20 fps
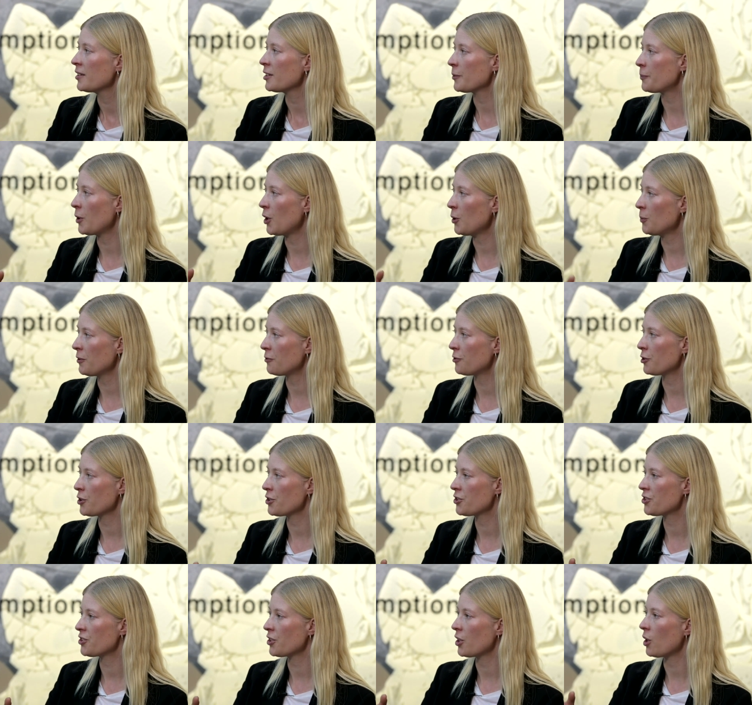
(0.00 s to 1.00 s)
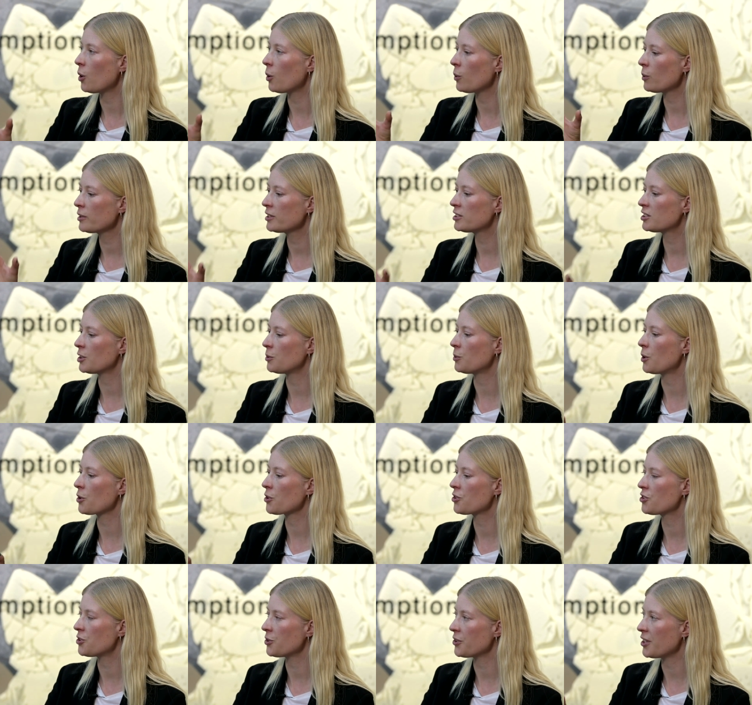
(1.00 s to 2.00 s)
The permafrost holds the
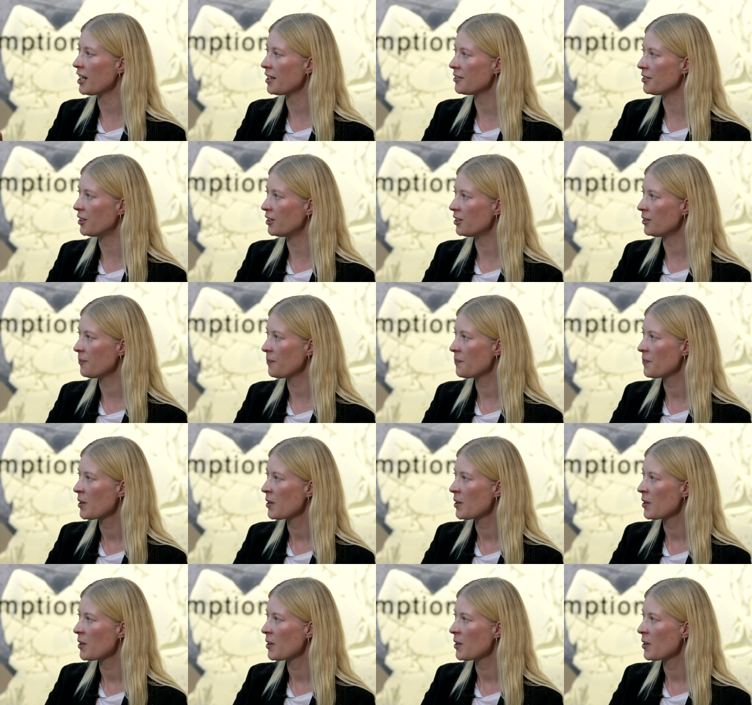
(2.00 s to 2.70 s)
rocks together,